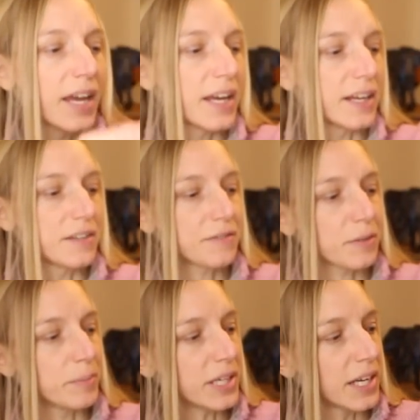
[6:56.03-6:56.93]
And
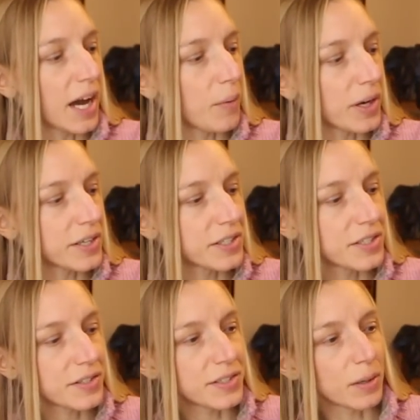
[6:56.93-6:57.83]
for me, I wanted to
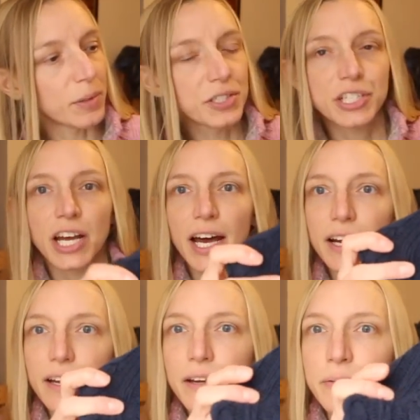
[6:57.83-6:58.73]
just double
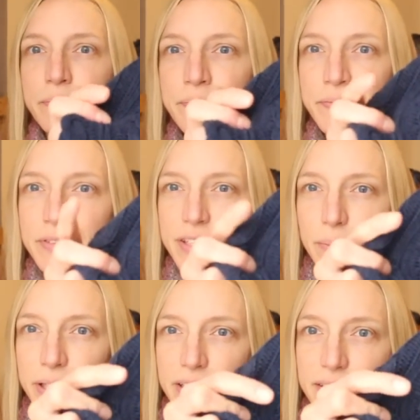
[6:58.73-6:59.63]
check
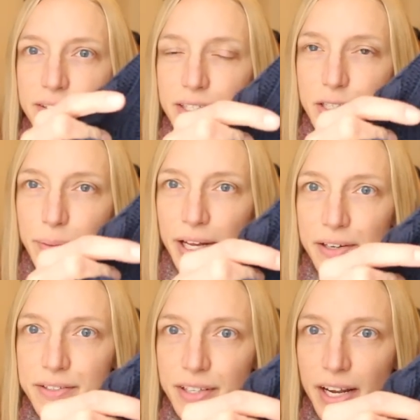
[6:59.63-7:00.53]
some of these stitch
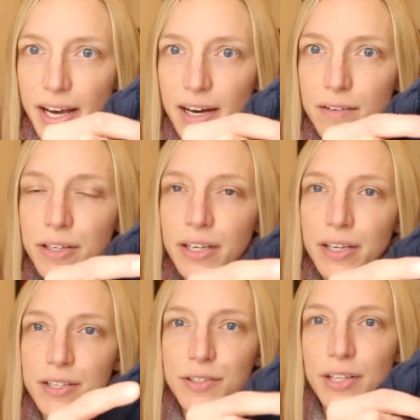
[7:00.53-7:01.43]
patterns that I have
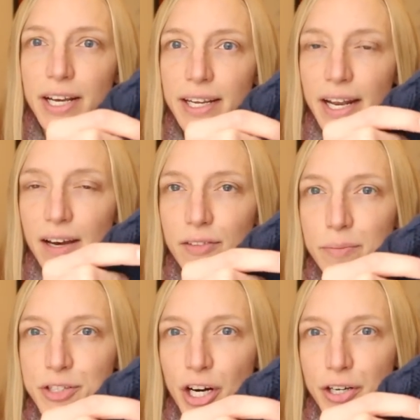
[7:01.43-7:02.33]
so that I could have
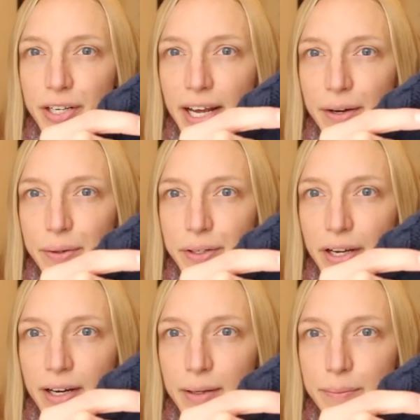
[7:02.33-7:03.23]
them charted out
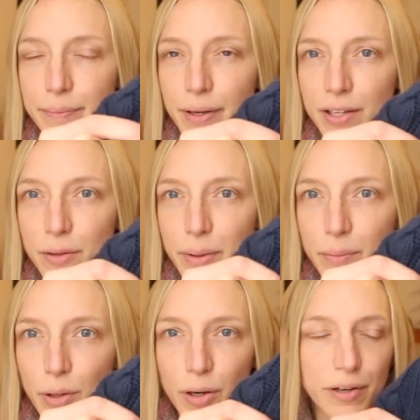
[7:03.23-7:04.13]
um, a little bit
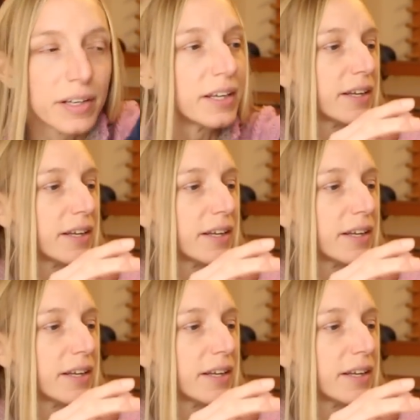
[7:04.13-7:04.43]
more